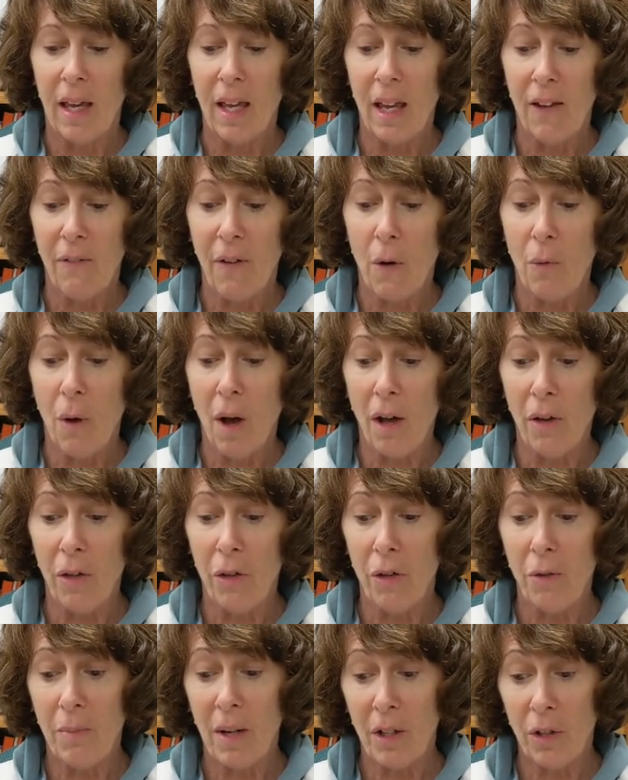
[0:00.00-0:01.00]
If I walk
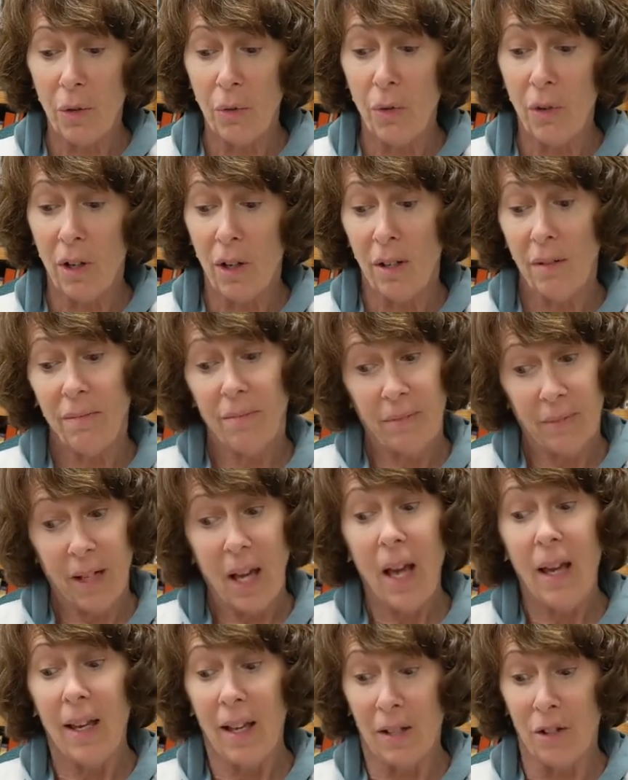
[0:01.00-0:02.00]
through my door,
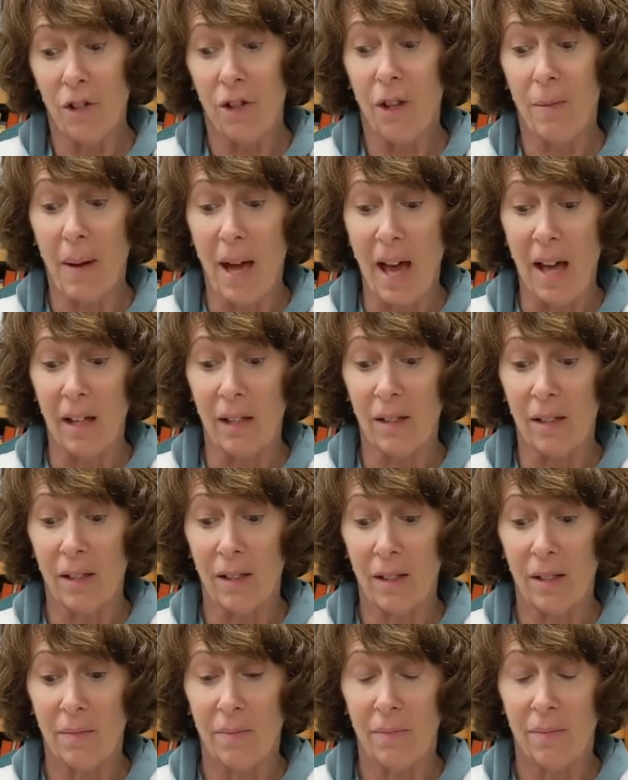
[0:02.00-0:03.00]
I enter the
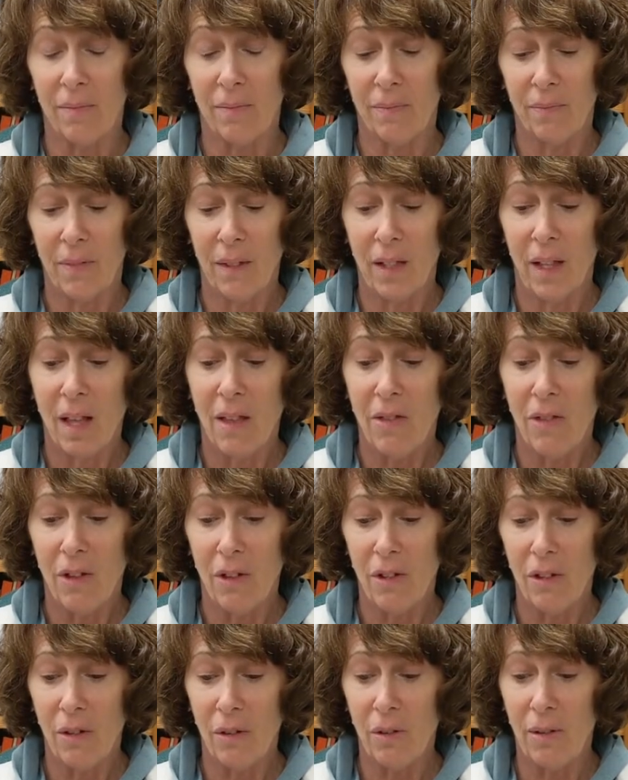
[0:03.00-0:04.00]
box. The
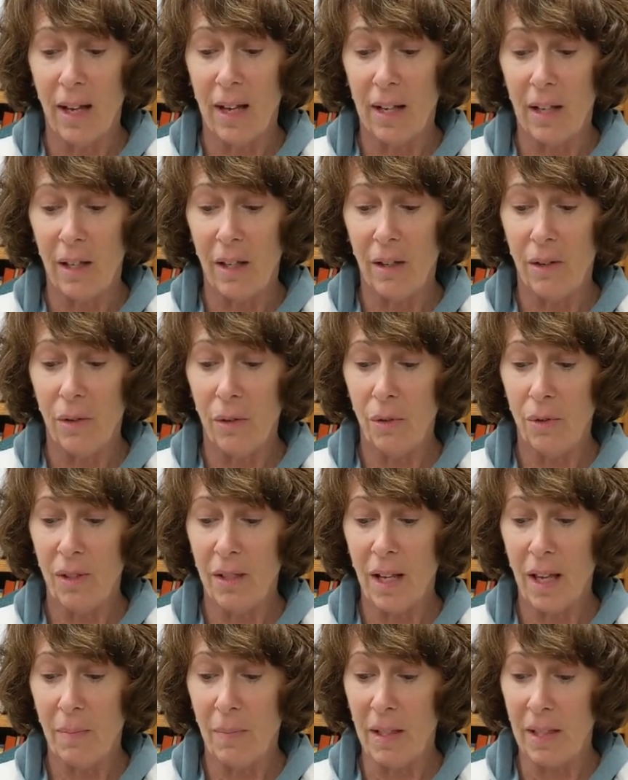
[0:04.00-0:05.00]
zoo lady,
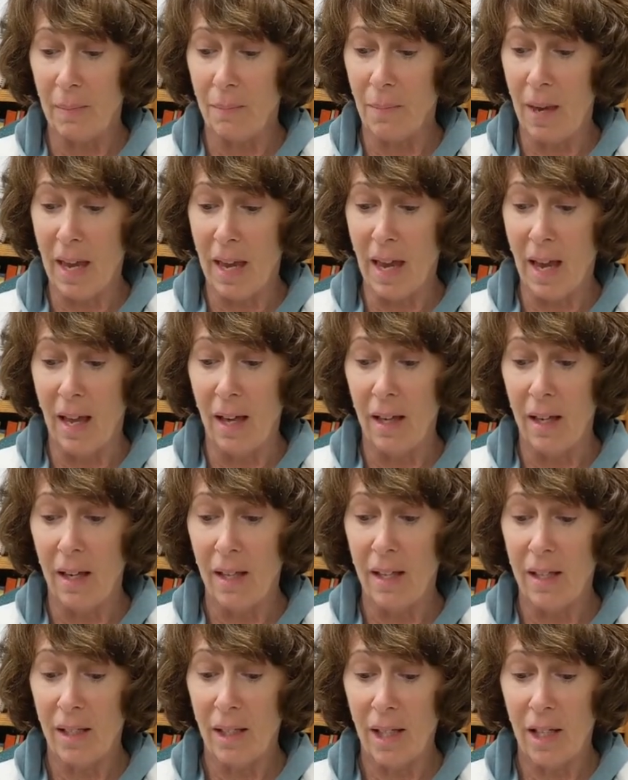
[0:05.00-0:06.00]
whose name is Maya,
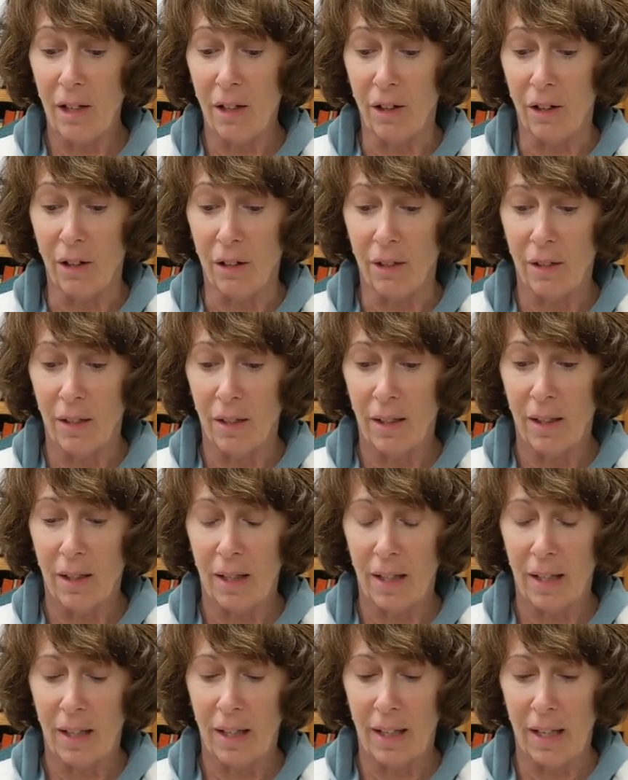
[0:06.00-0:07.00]
is here.
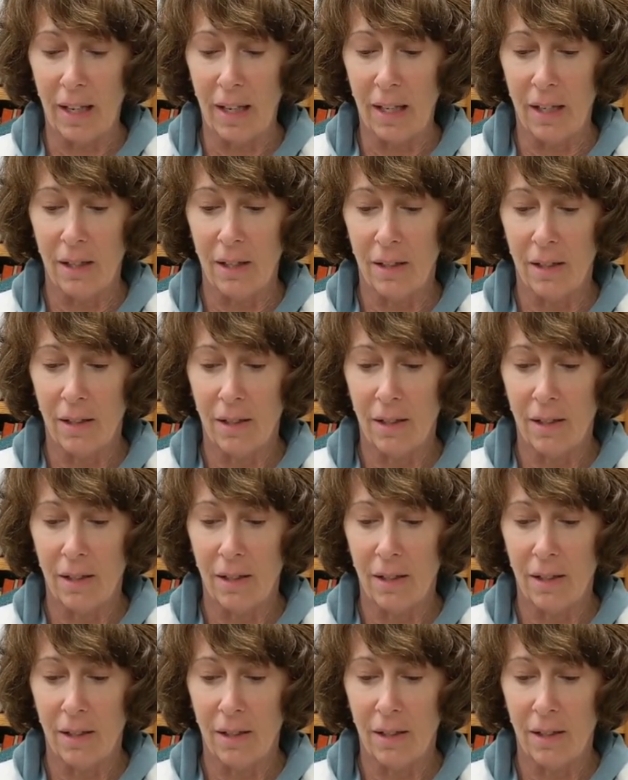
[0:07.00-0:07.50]
Click.